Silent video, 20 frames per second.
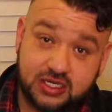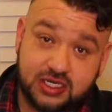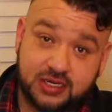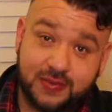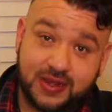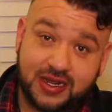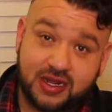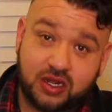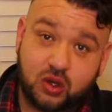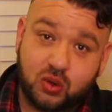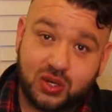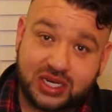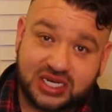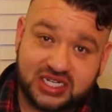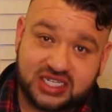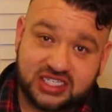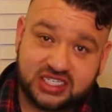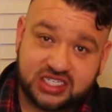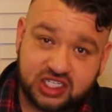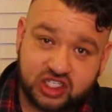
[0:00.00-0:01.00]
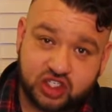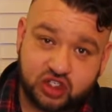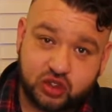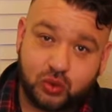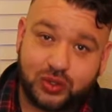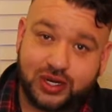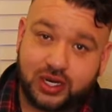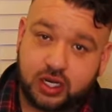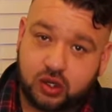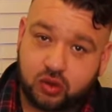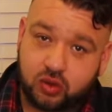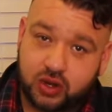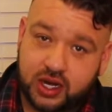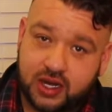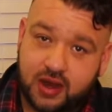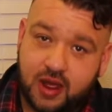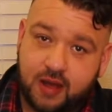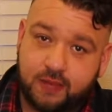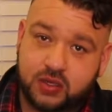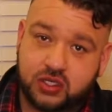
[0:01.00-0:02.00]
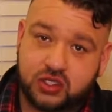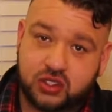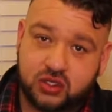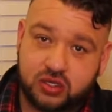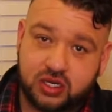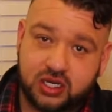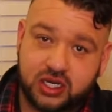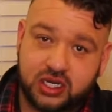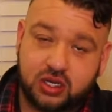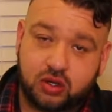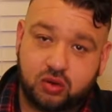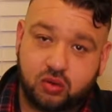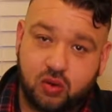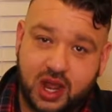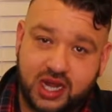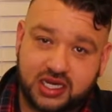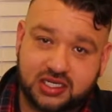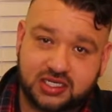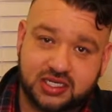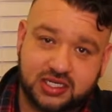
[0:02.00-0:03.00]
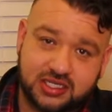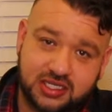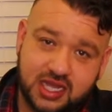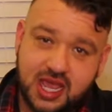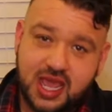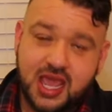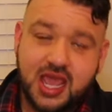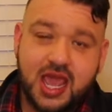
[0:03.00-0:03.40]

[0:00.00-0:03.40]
to make a quick decision when a great opportunity arises,